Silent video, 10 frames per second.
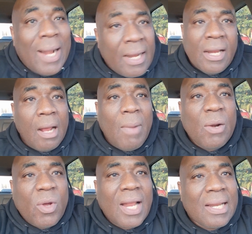another bad
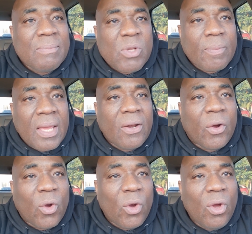word and them something, you know.
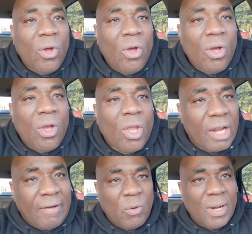You
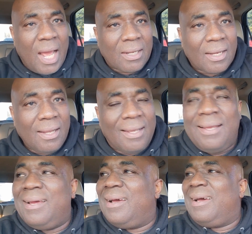never know
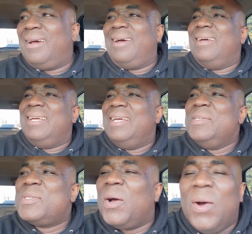that.
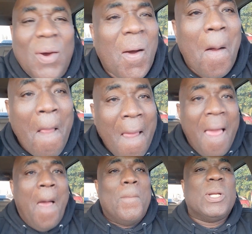So,
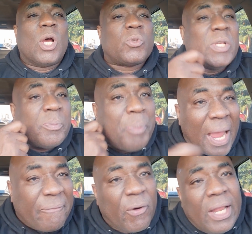me just
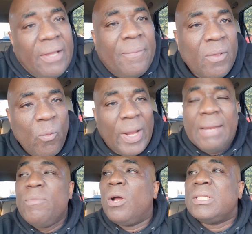respectfully, when
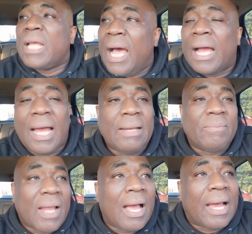him don't talk and him
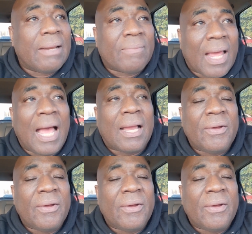talk and him talk,